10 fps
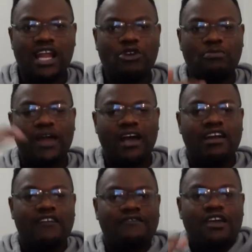like a
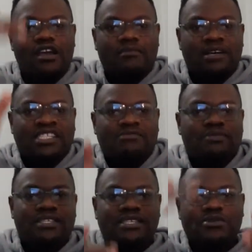paragraph must
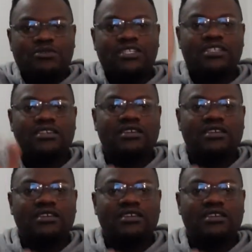be sealed.